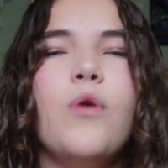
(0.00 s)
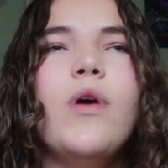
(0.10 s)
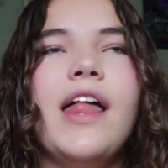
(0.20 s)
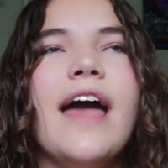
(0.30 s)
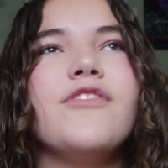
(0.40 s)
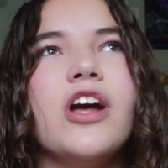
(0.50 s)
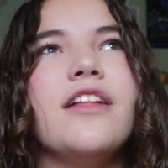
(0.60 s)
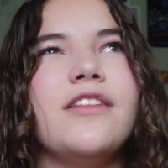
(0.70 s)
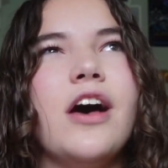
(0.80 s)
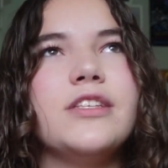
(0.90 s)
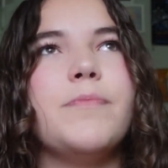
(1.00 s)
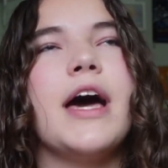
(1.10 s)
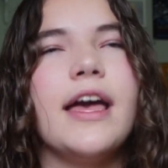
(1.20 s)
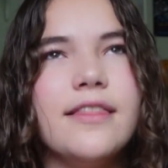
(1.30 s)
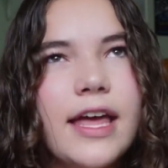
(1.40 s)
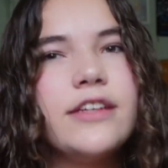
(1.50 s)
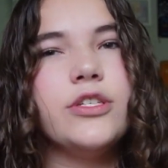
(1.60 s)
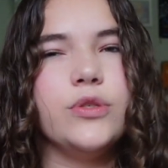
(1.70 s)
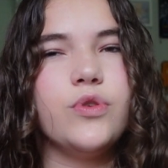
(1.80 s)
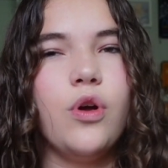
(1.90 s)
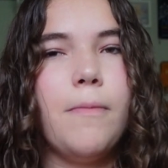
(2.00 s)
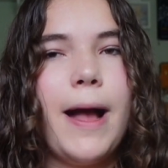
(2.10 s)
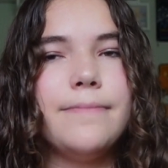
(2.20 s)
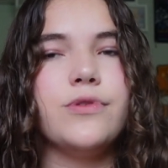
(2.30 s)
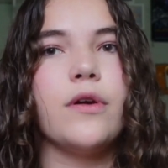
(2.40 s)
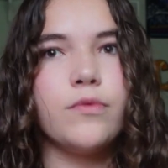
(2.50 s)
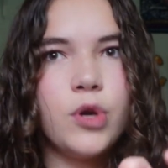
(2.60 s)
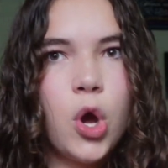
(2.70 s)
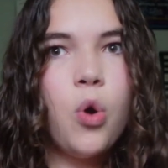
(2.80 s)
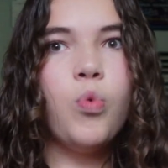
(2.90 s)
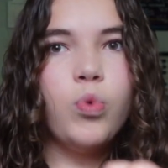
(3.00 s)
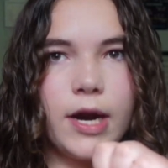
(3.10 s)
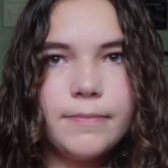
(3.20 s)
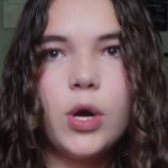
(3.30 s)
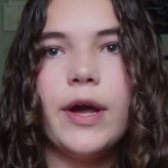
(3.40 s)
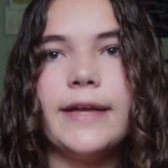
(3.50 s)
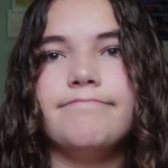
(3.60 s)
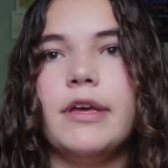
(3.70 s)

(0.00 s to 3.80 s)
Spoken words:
Well, I haven't gotten lost, but I like to use Google Maps so I know where I'm going.